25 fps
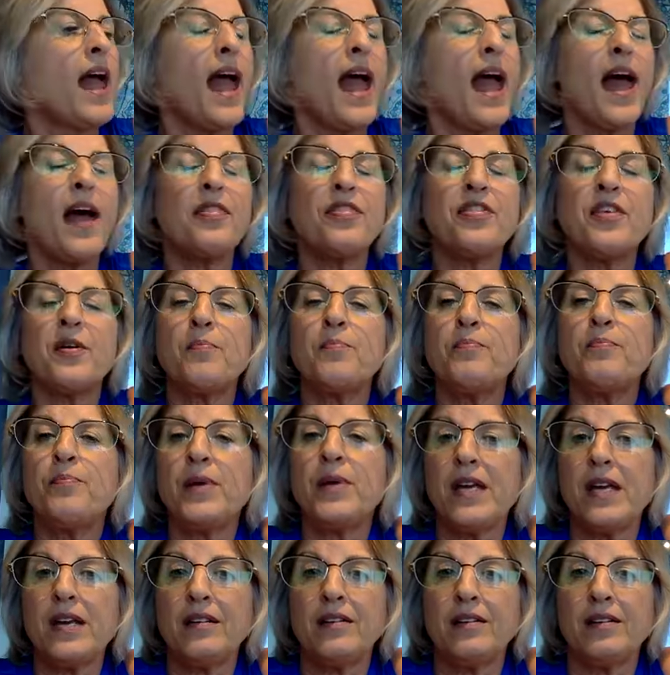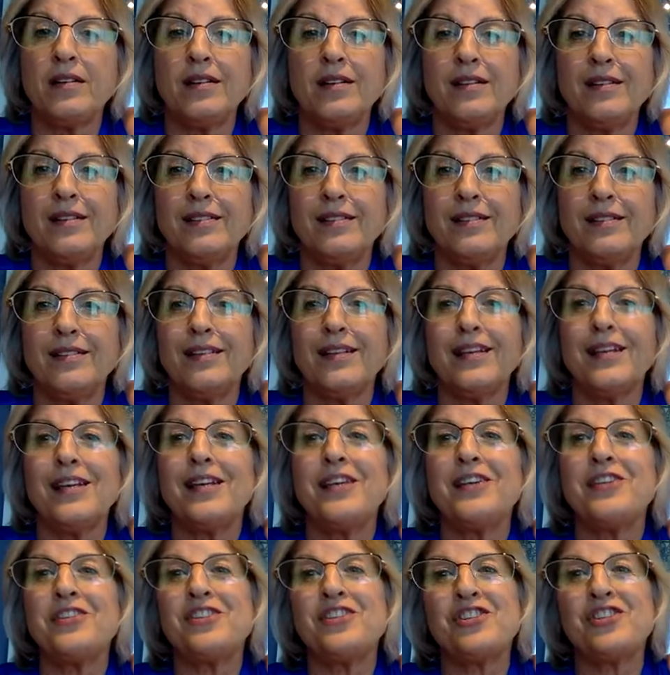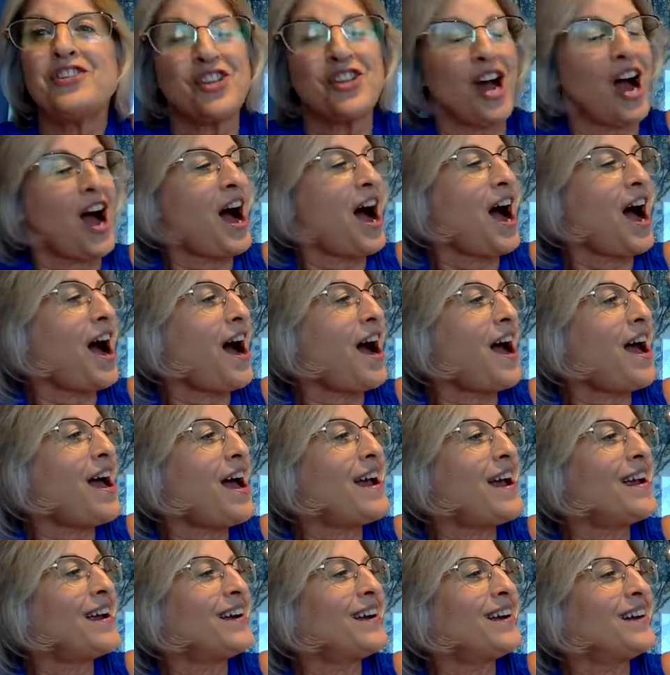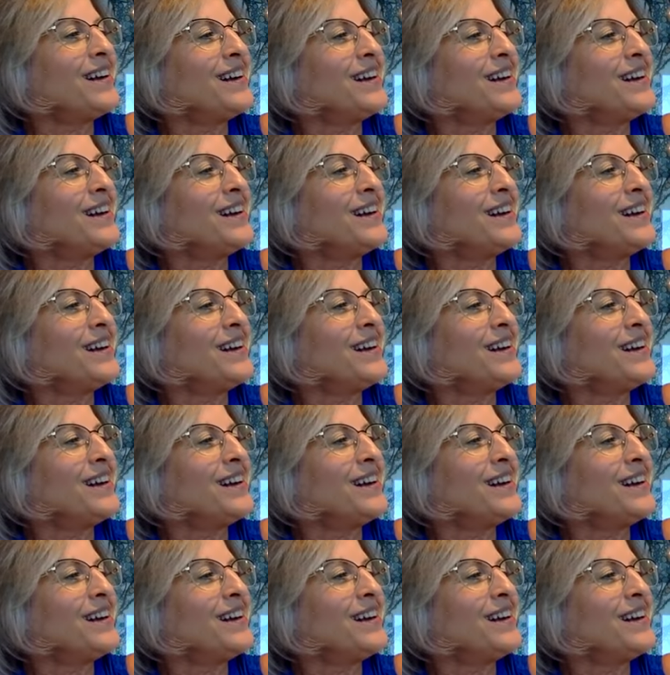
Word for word: and the beetle is shy.